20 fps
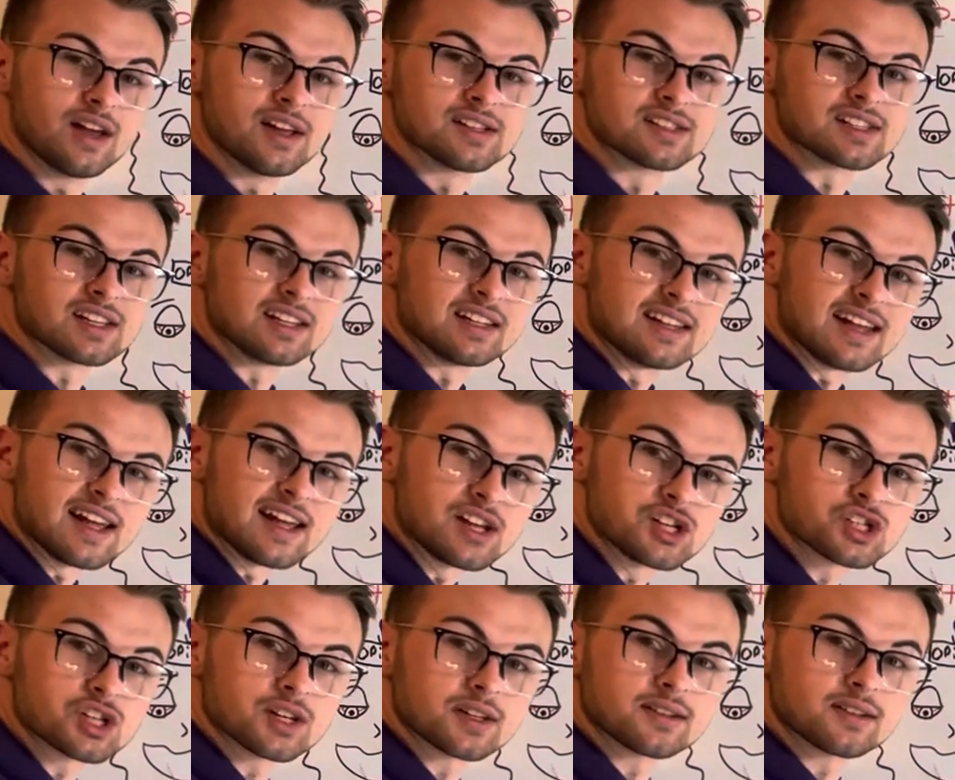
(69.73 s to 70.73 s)

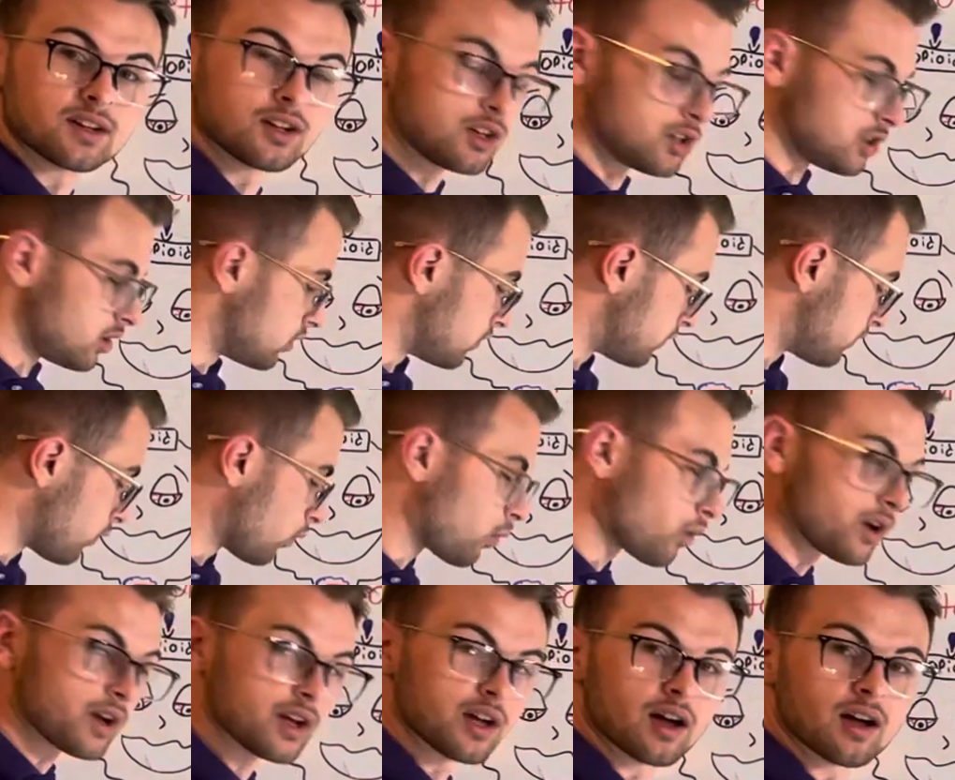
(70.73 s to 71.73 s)
sedation,
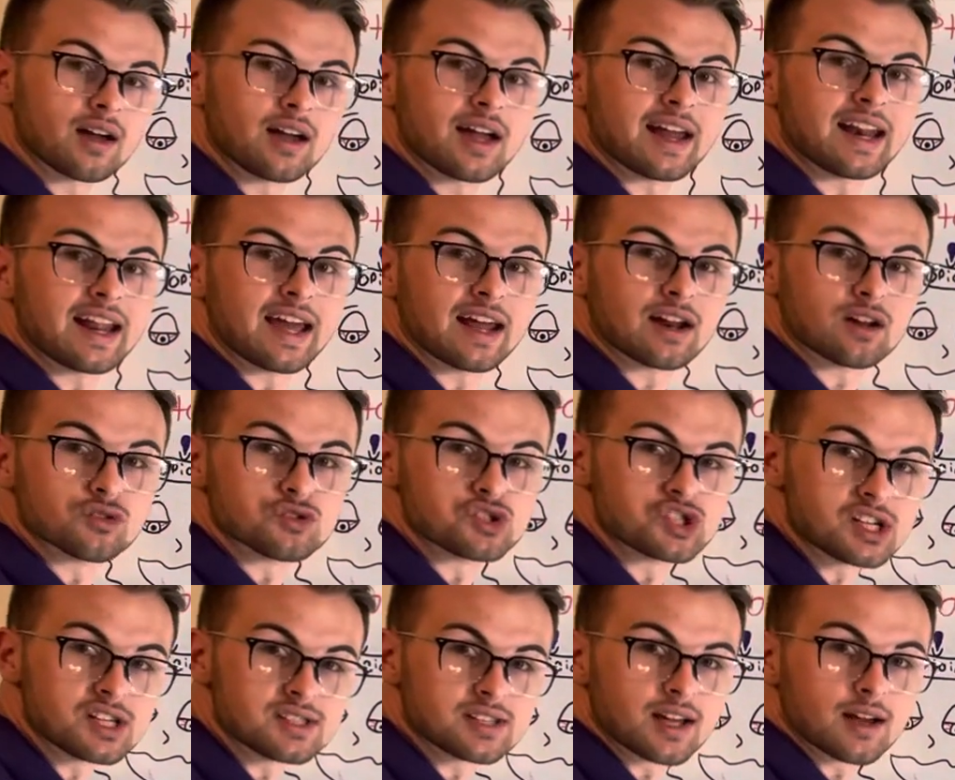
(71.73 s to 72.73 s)
euphoria, and
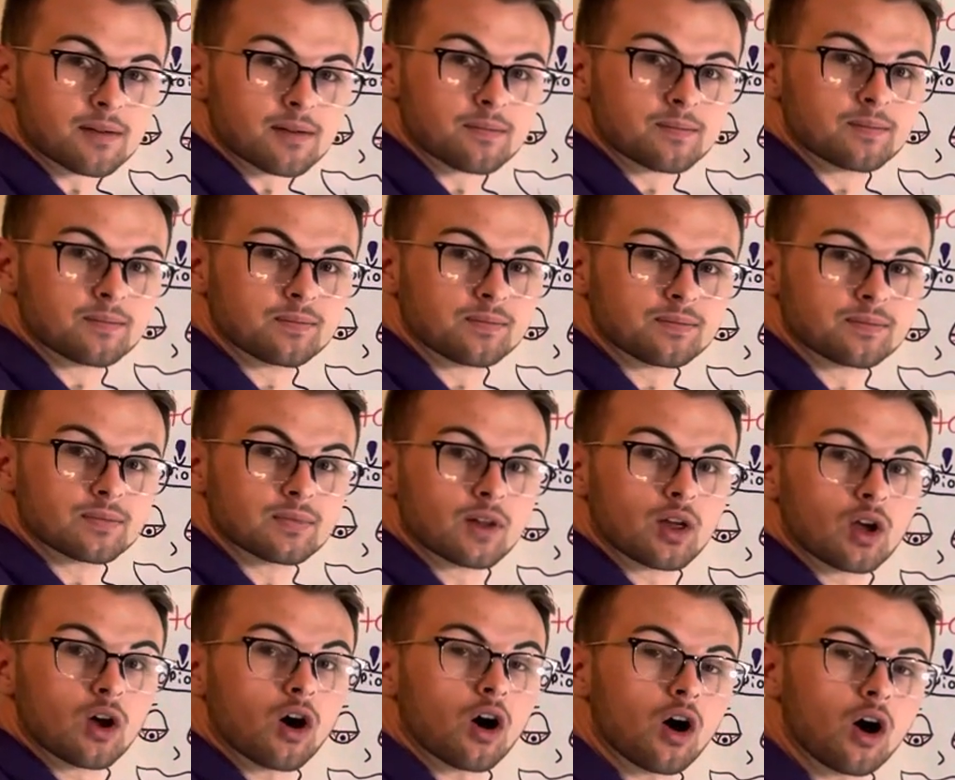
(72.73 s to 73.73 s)
analgesia.
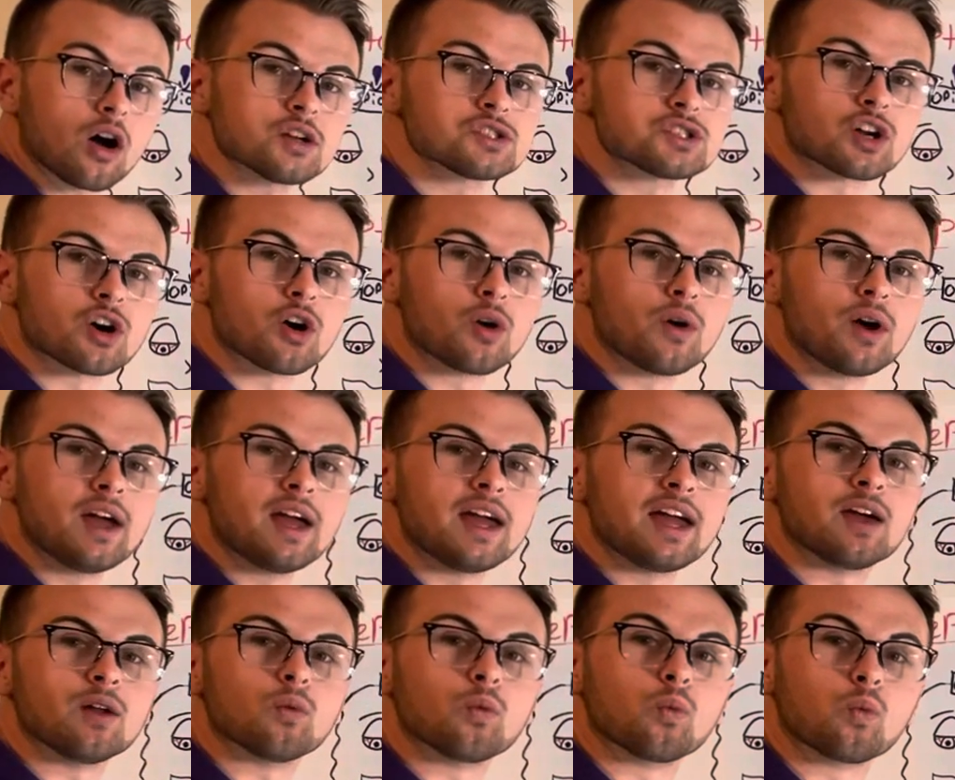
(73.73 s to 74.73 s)
Also,
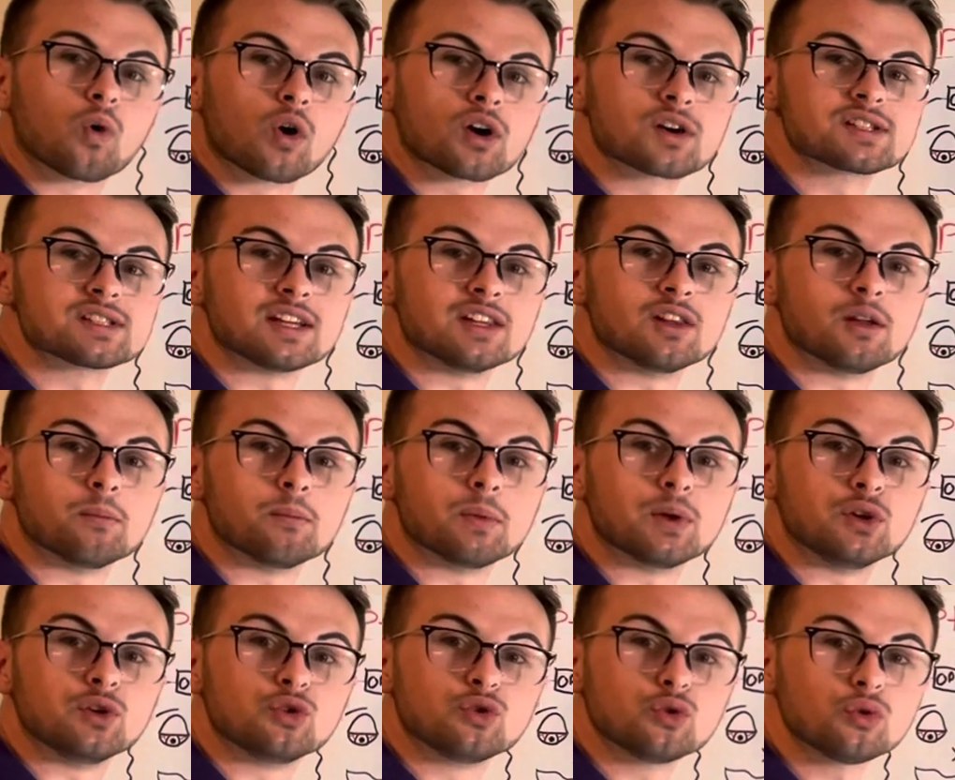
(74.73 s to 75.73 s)
it works in the
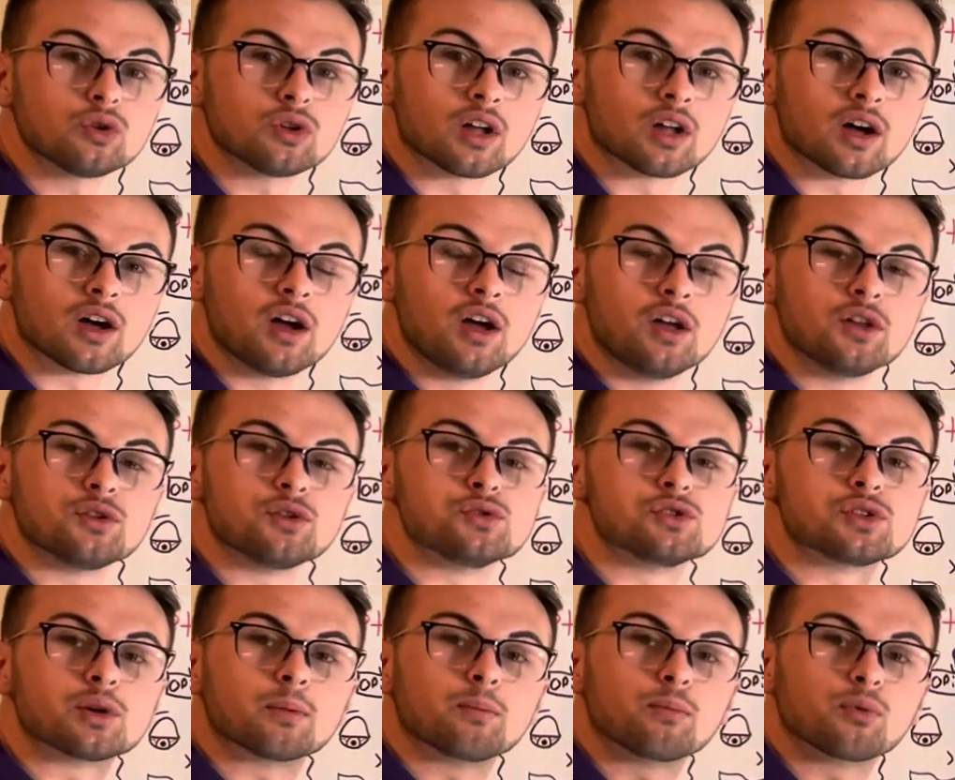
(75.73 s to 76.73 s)
medulla to
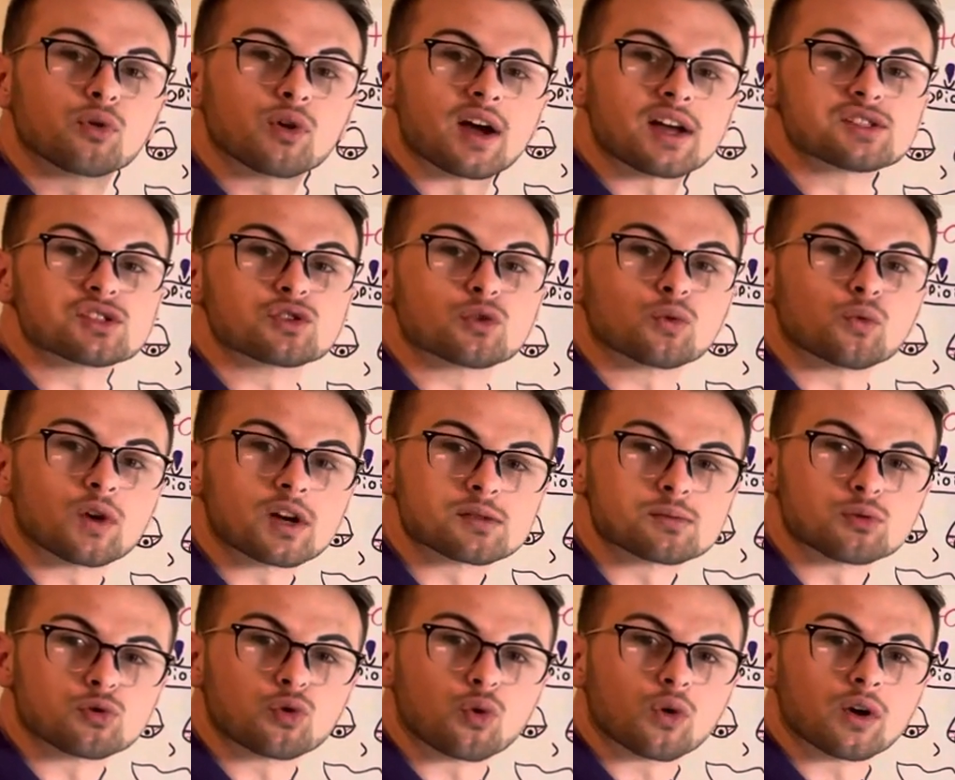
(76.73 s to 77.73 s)
suppress the
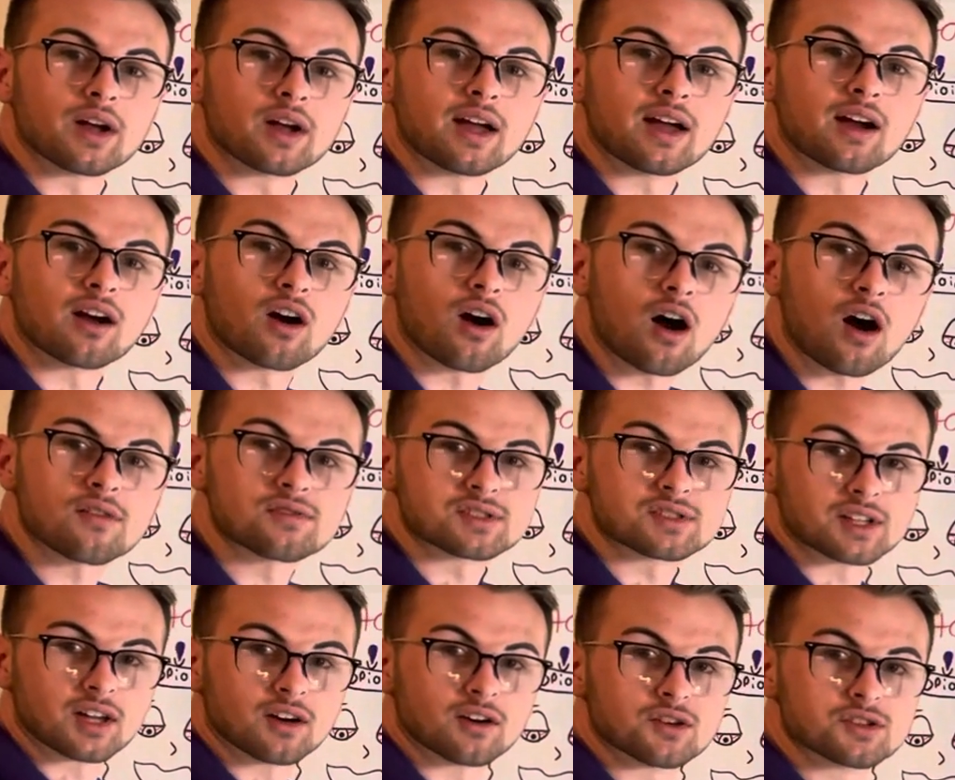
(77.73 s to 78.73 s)
respiratory and cough
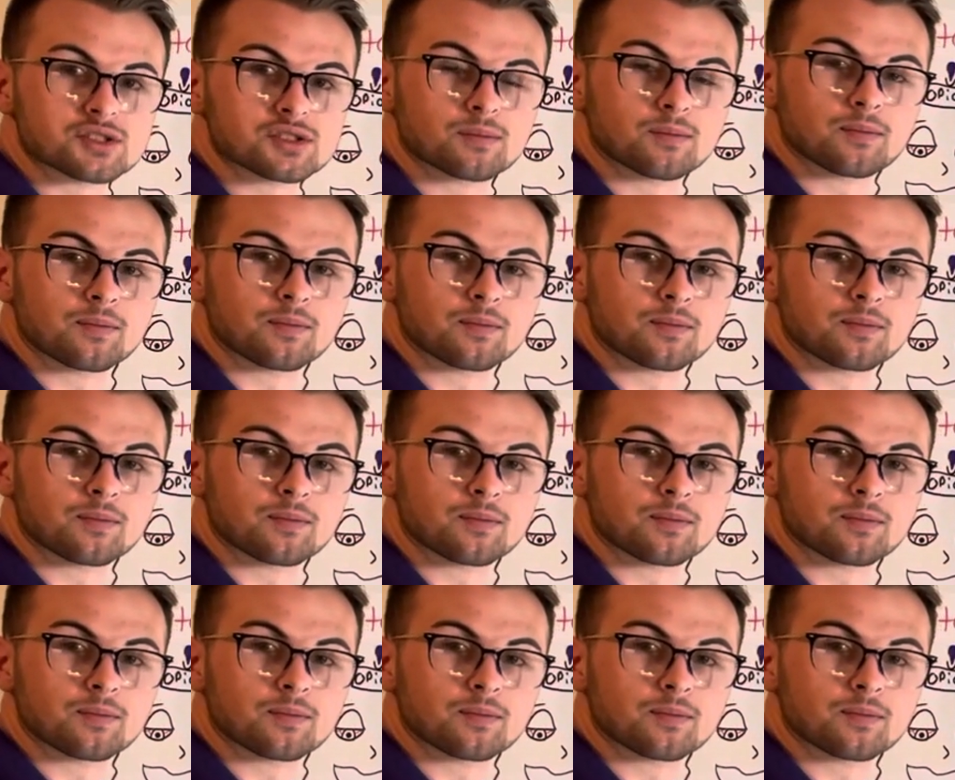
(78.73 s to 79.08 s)
centers.